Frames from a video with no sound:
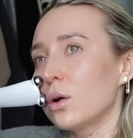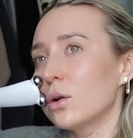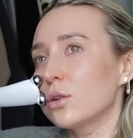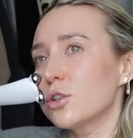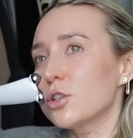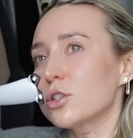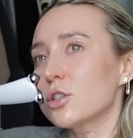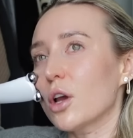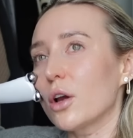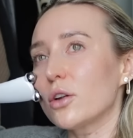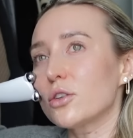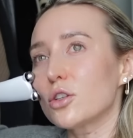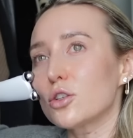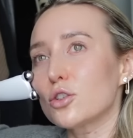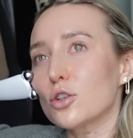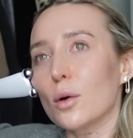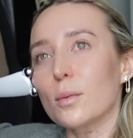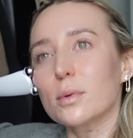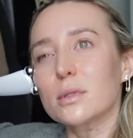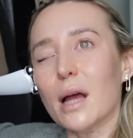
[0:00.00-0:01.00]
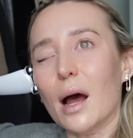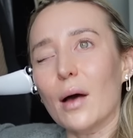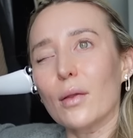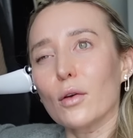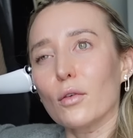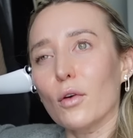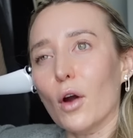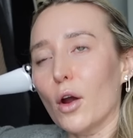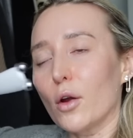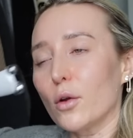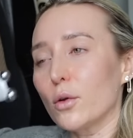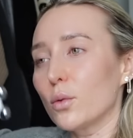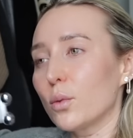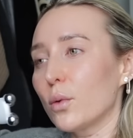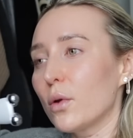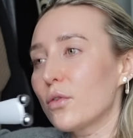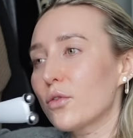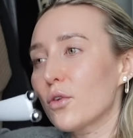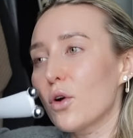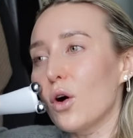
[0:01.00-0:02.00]
just to go to the shops down the road.
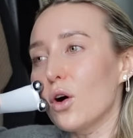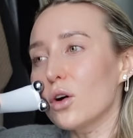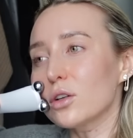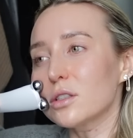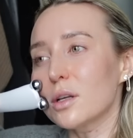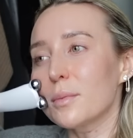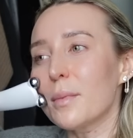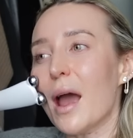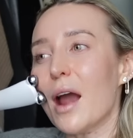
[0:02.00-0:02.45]
We've got some